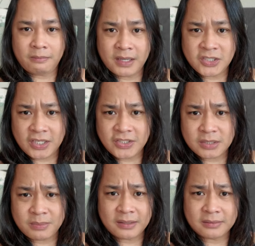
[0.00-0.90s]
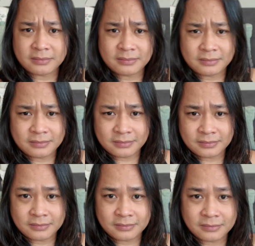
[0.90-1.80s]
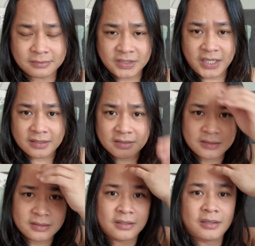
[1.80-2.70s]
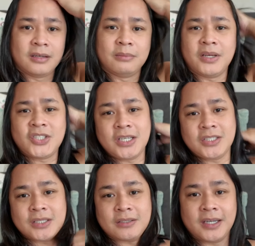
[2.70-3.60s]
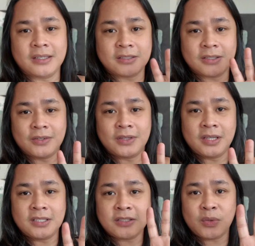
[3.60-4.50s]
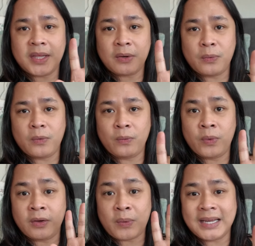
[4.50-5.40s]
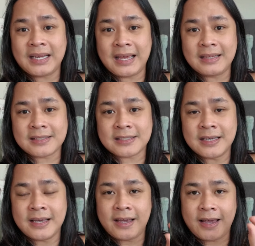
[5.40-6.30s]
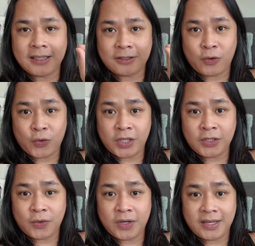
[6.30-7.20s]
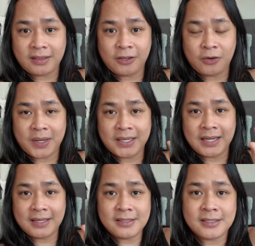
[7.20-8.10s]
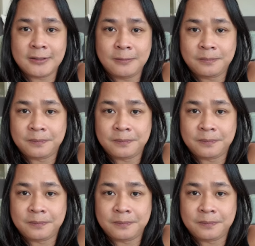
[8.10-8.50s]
May changes ba? Yes. May changes, right? So, this is with a wide lens. And kukunin ko ulit yung wide lens.